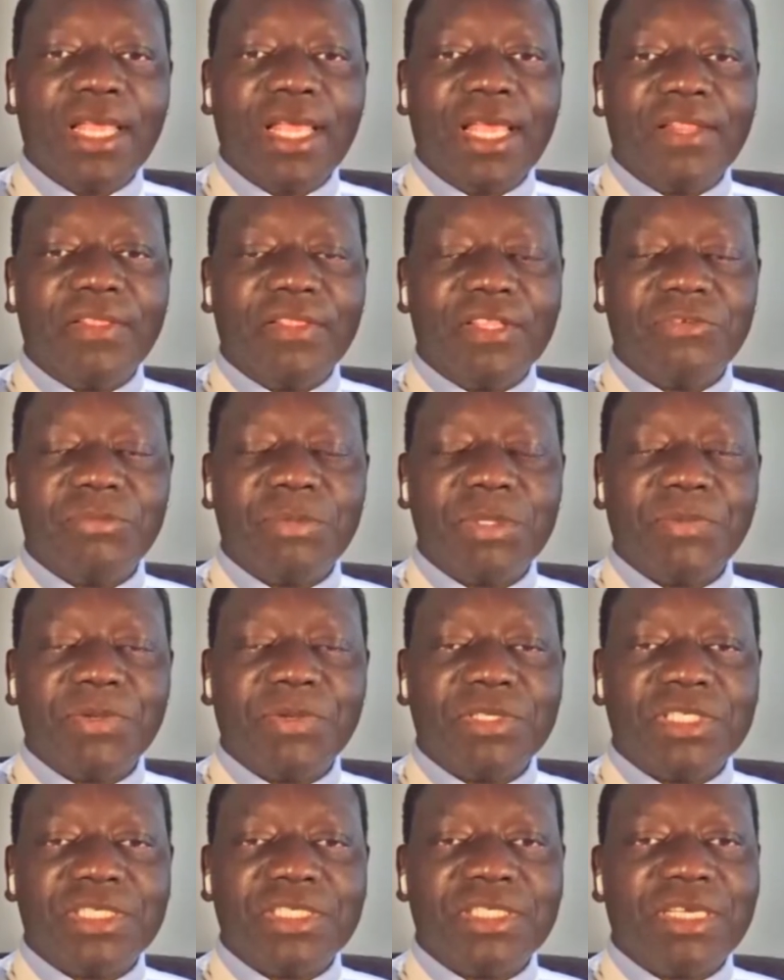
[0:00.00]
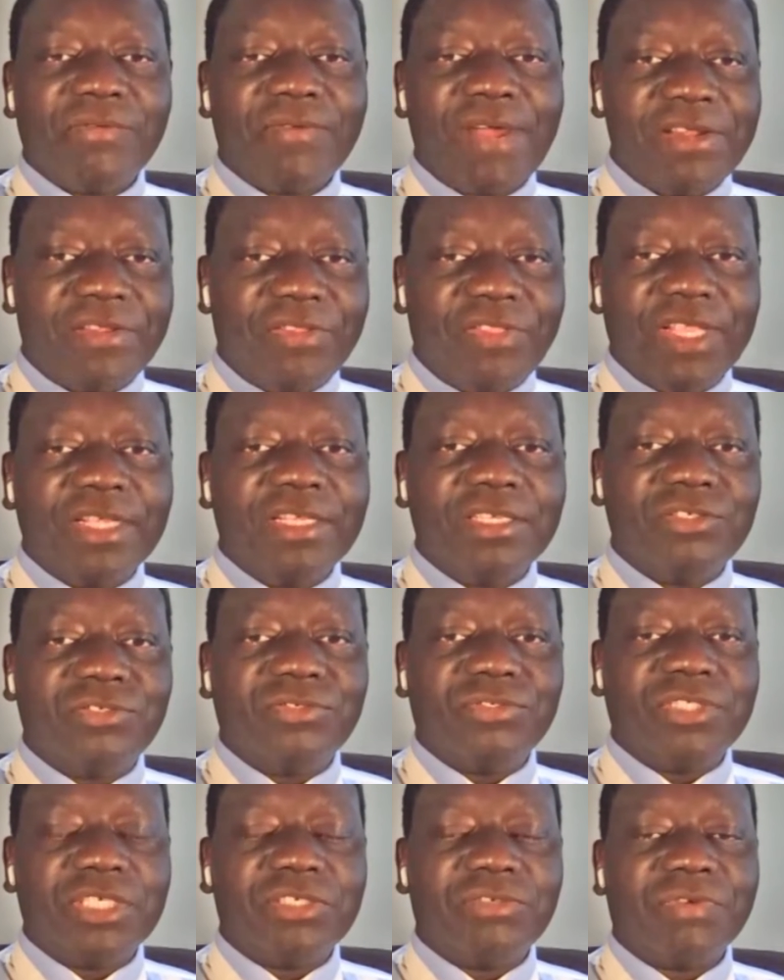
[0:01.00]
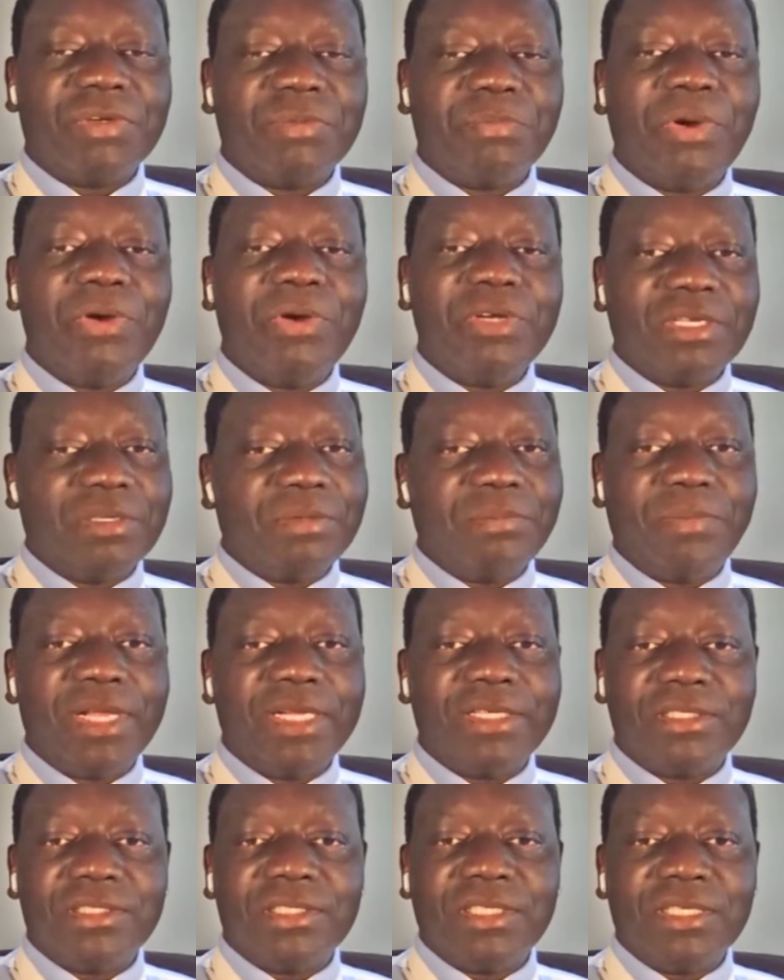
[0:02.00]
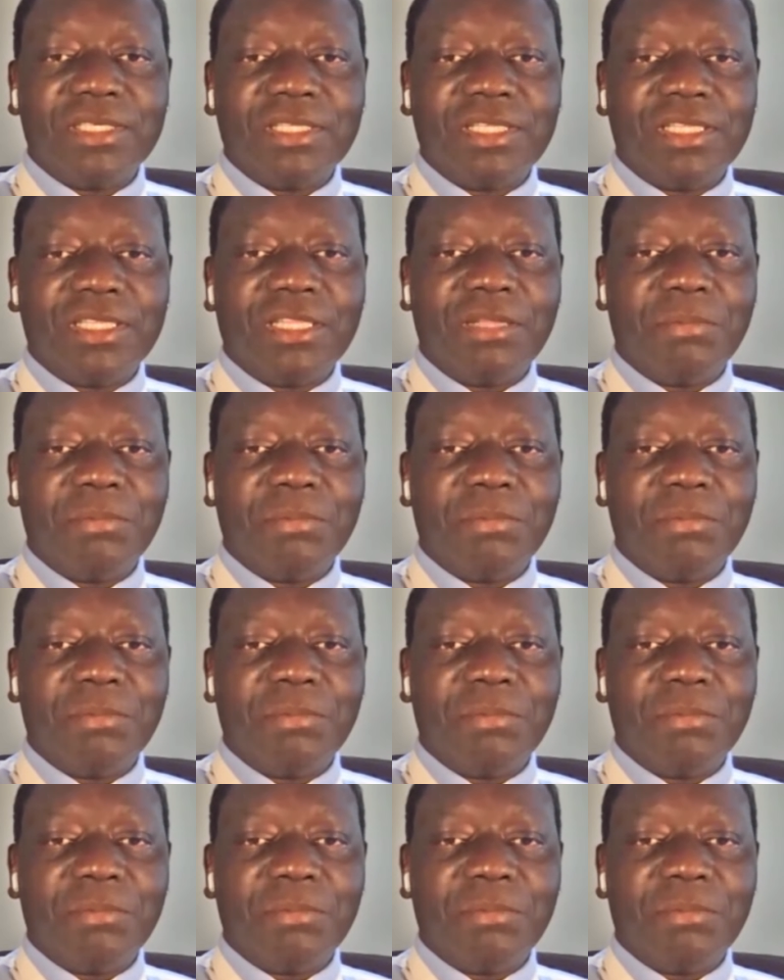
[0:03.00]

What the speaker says: And these people did the right thing to just report it. But the